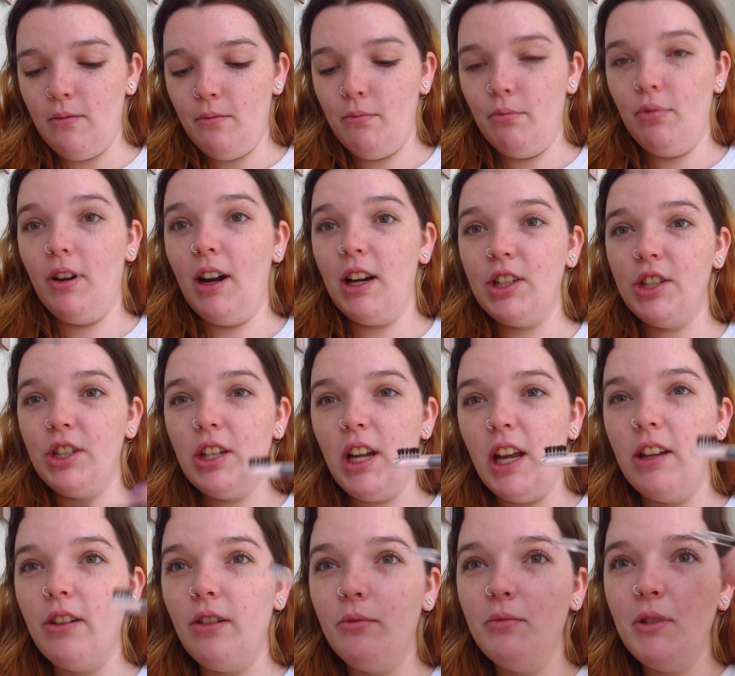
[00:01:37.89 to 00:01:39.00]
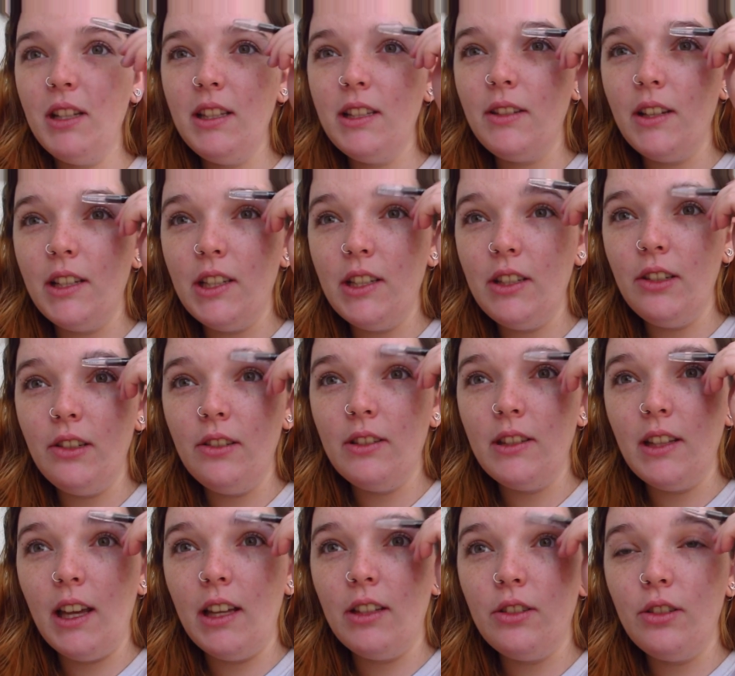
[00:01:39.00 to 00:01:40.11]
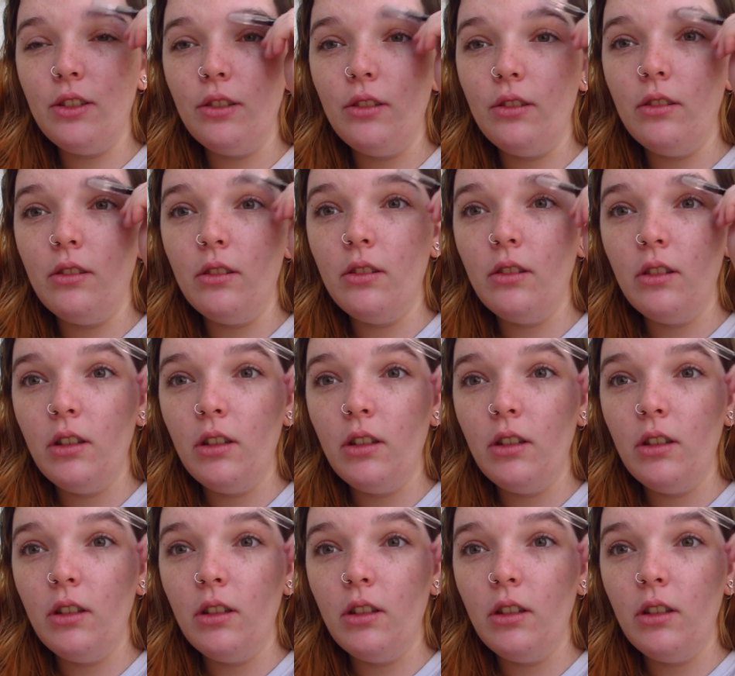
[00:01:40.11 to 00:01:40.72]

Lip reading: brush and on one, so I just use that to